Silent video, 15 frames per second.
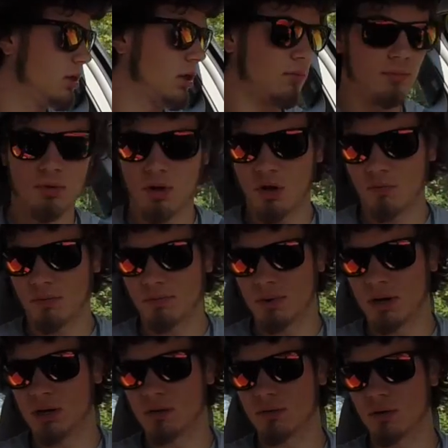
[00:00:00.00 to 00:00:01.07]
I'm gonna help a
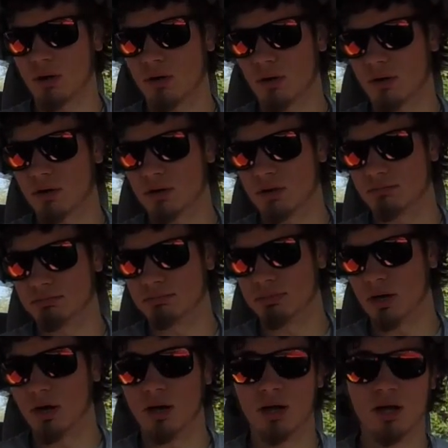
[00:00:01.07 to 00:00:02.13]
buddy real quick with the
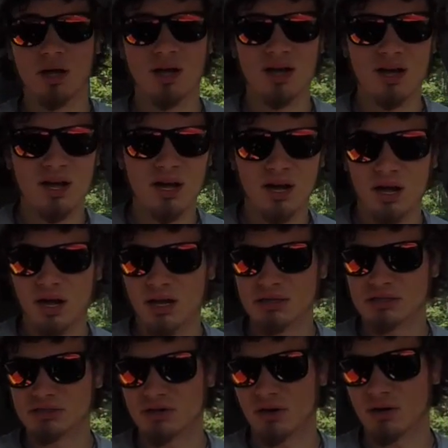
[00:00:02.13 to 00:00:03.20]
uh,
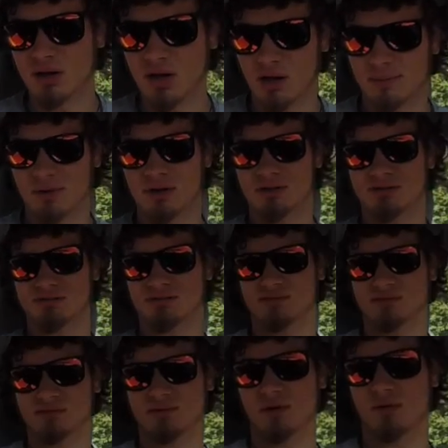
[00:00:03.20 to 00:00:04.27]
his trail camera
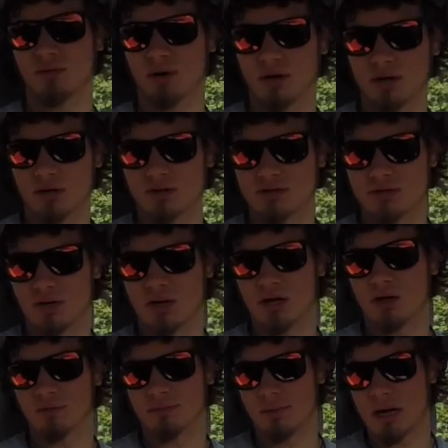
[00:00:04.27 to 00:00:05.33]
quit working, so I gotta
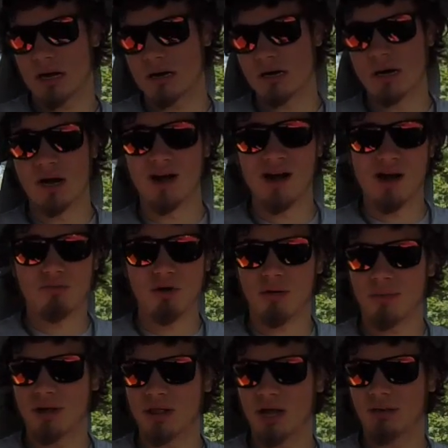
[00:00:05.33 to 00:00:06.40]
help him out.
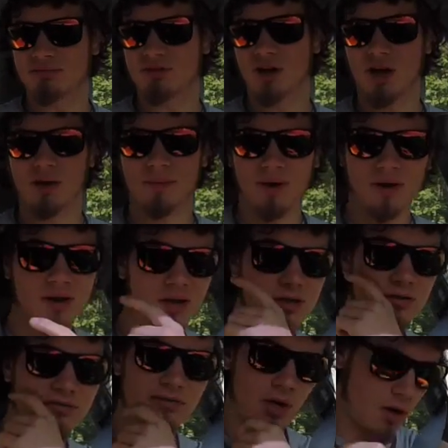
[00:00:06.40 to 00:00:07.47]
Brought my laptop. already have
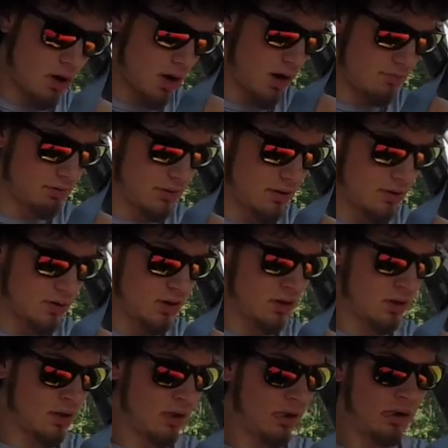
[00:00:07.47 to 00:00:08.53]
the vlog uploaded.
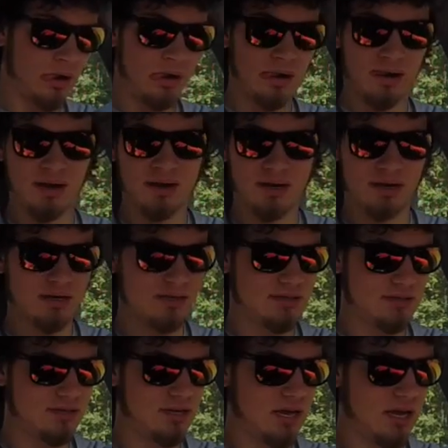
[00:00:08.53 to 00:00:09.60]
It
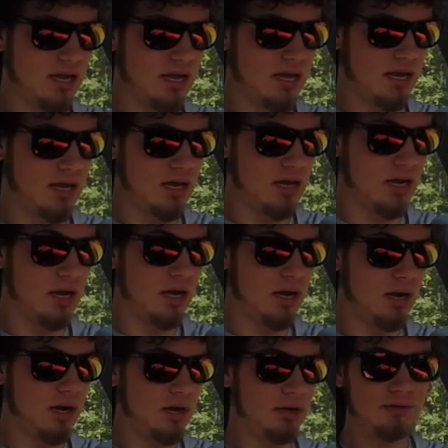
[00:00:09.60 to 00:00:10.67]
is
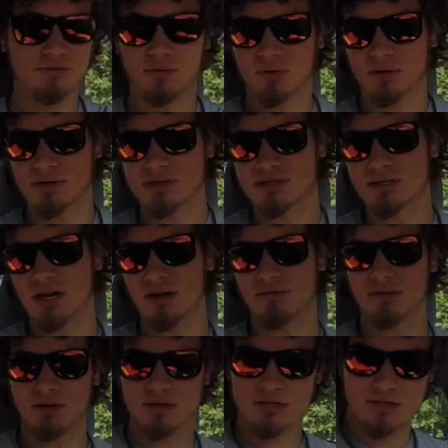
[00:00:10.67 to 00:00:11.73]

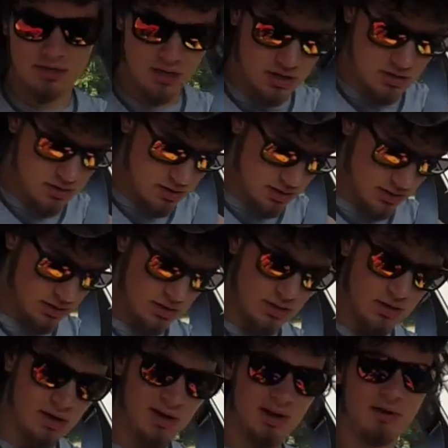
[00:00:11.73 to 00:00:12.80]
10:47, so
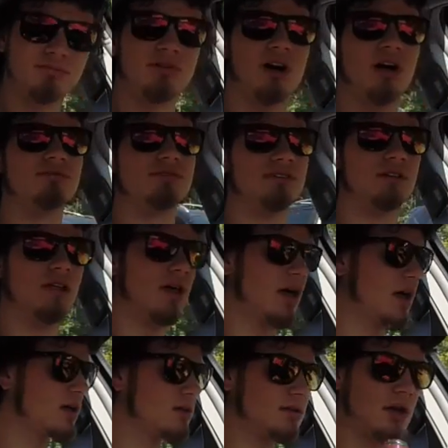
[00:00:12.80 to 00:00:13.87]
props to
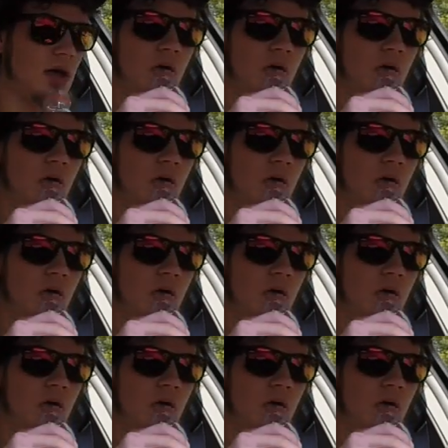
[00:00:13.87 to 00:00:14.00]
that.